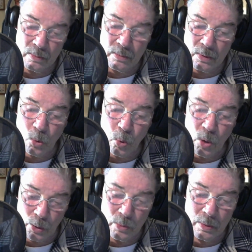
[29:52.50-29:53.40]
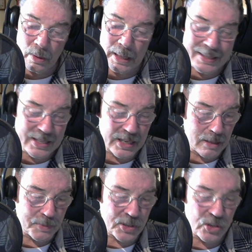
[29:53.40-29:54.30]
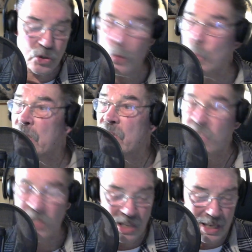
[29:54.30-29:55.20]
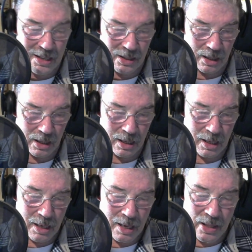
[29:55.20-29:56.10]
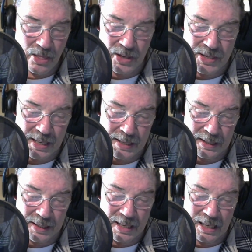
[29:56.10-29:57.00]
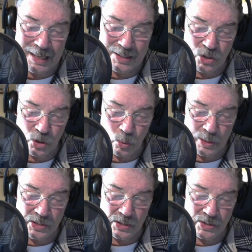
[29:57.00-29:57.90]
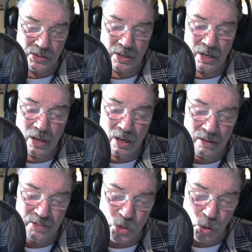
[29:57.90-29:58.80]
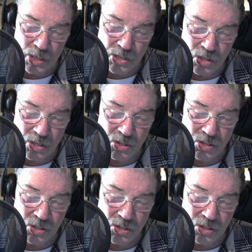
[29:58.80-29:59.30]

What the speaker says: quote, attempt to conceal the deadly consequences of Georgia's